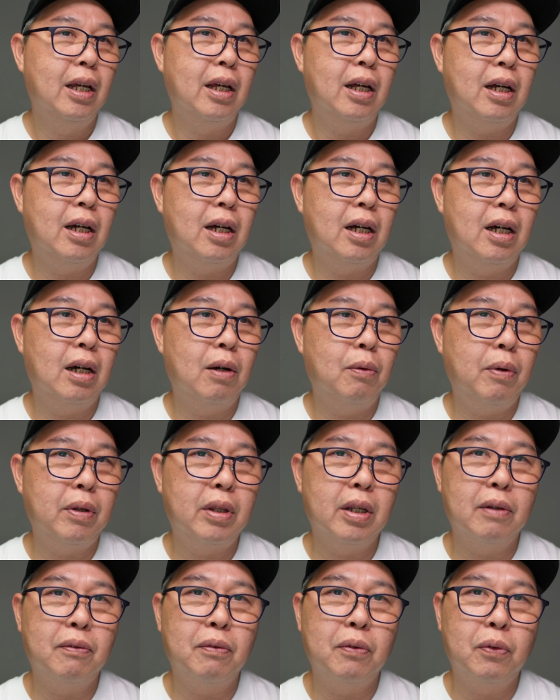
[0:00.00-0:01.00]

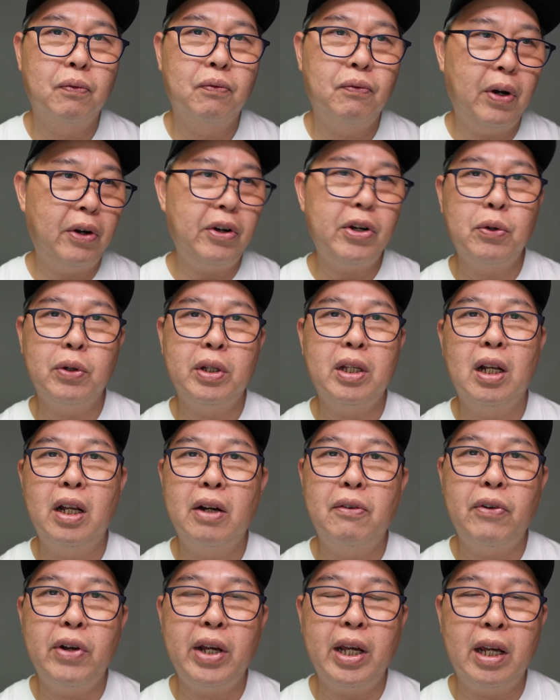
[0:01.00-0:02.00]
with a very good
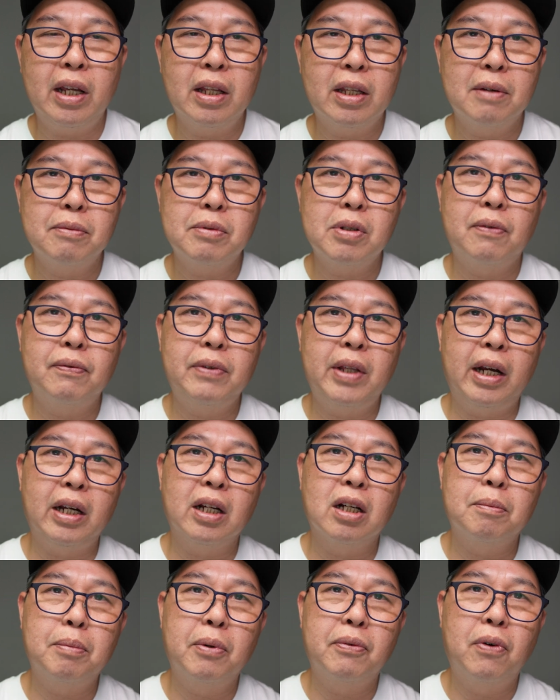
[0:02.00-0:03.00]
delivery in terms of
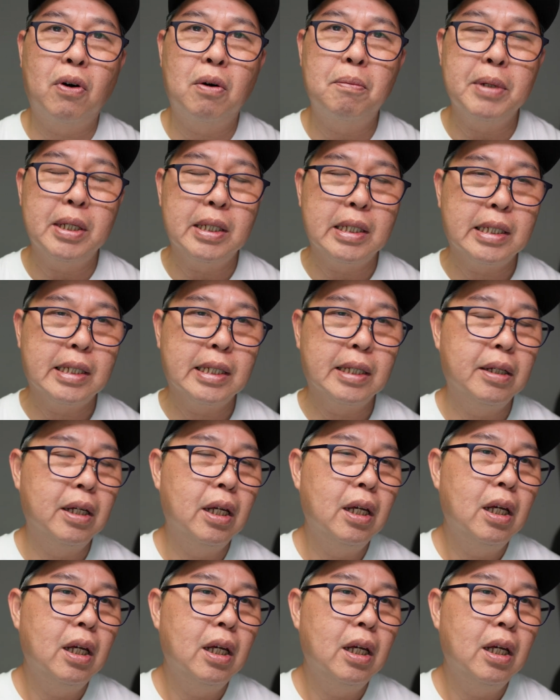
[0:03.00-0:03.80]
technical performance.